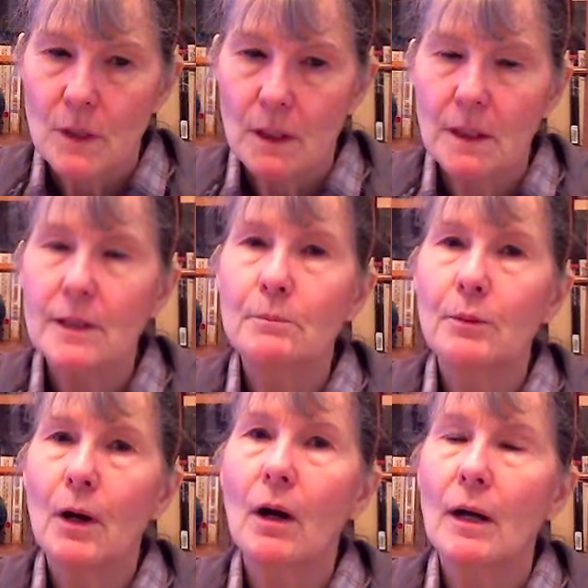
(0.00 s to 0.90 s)
He
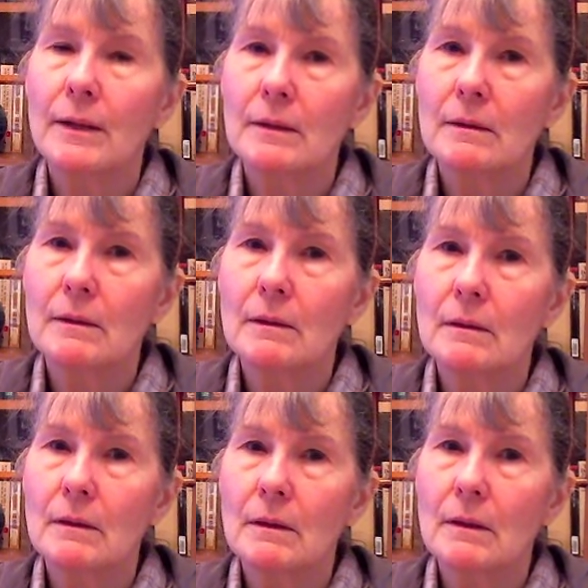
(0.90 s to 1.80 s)
brought
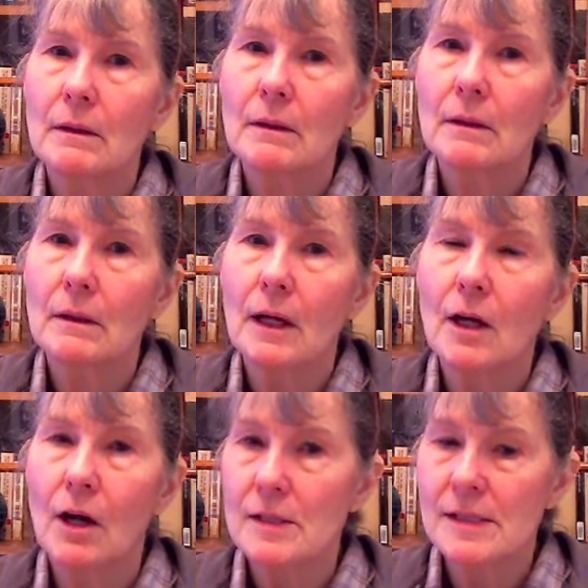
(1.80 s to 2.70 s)
a
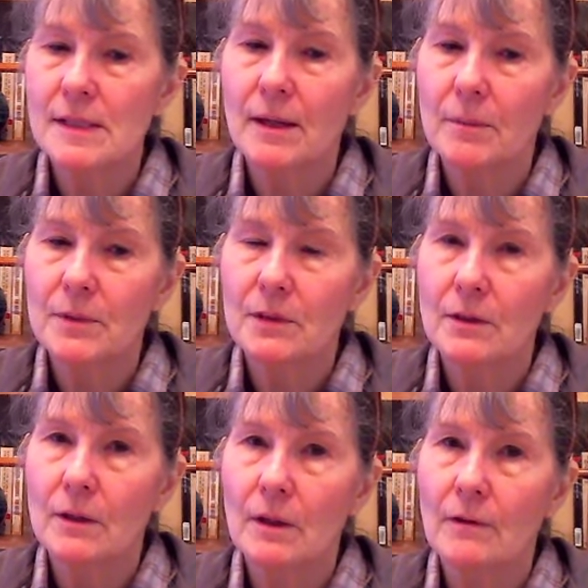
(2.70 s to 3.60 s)
concept
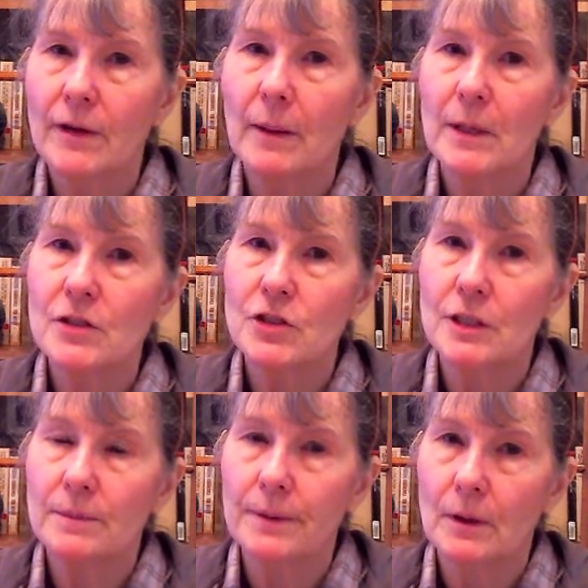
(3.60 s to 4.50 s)
of how much
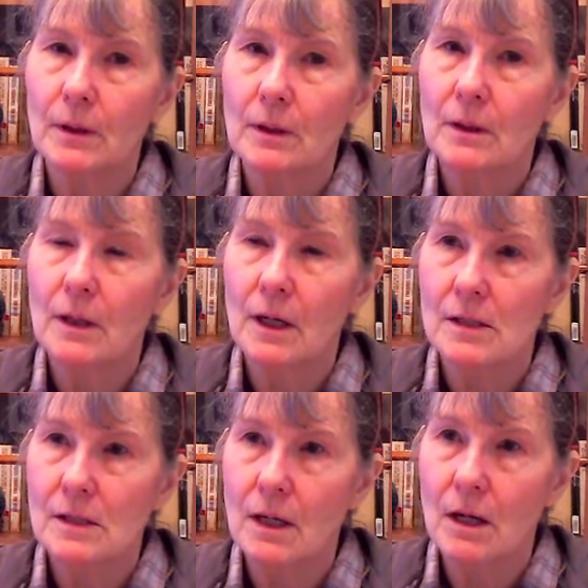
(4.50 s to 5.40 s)
deeper
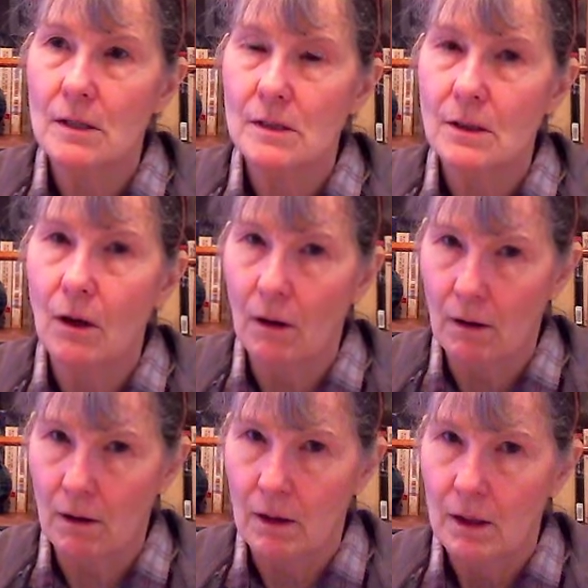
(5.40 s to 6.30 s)
God's laws
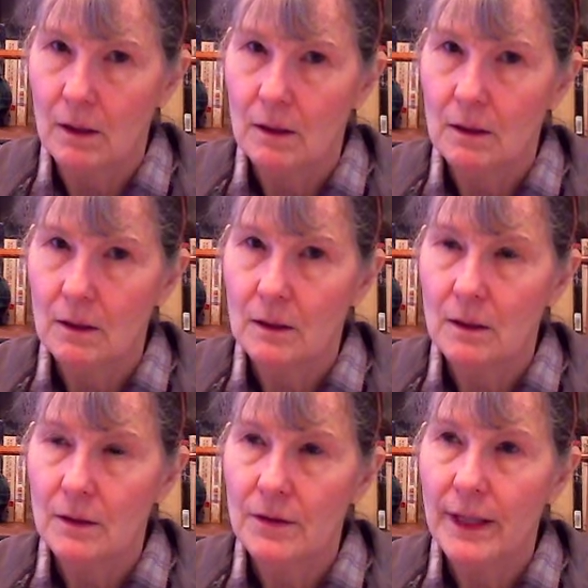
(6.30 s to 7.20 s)
are
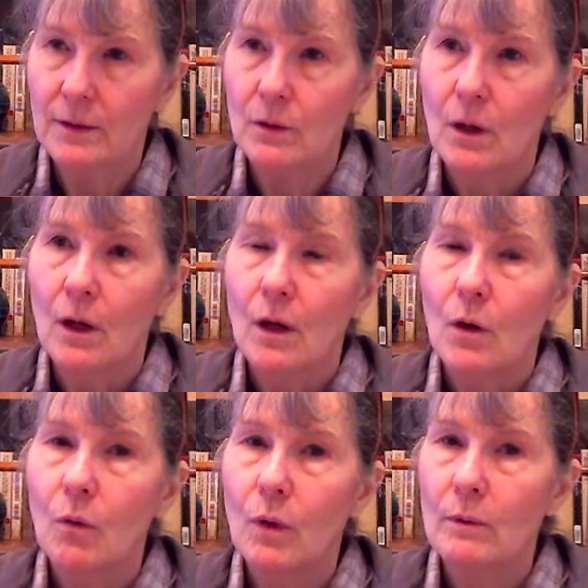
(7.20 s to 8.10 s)
than
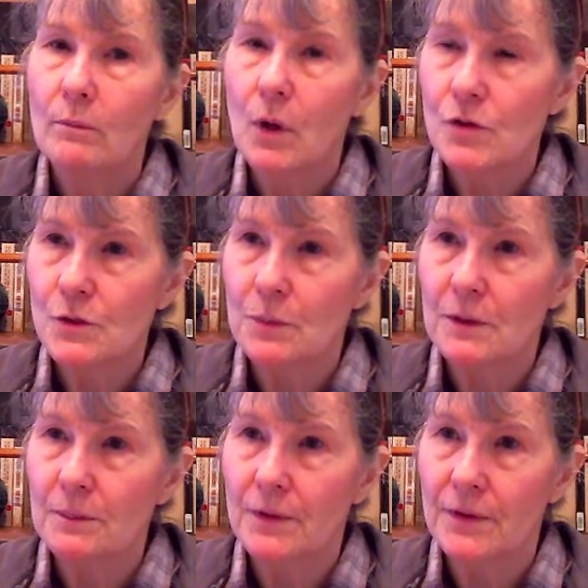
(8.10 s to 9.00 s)
what most
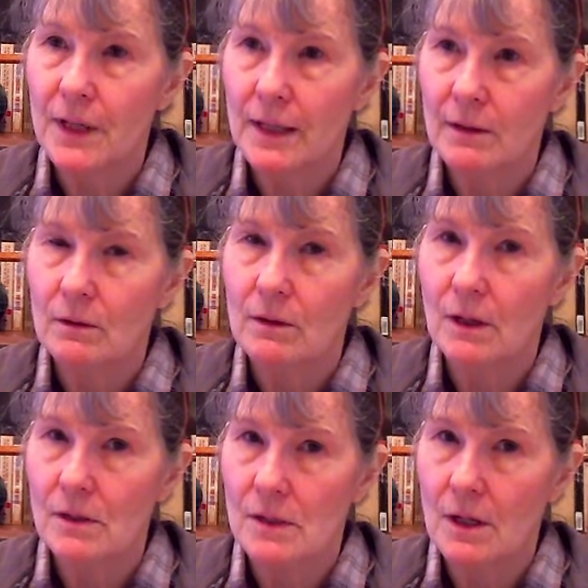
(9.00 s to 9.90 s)
people think
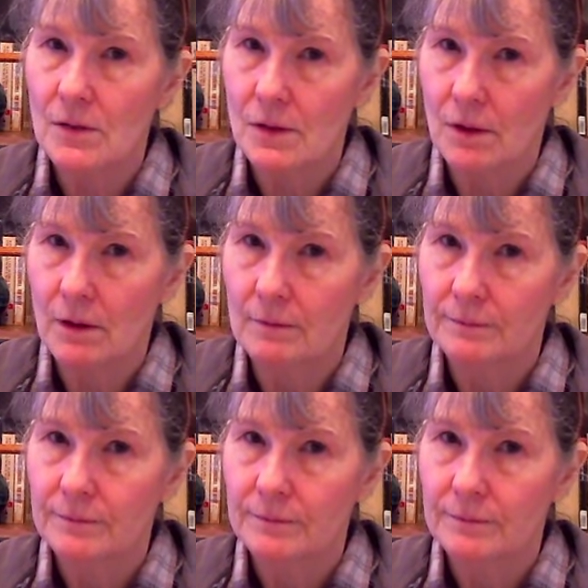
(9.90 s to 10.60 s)
God's laws are.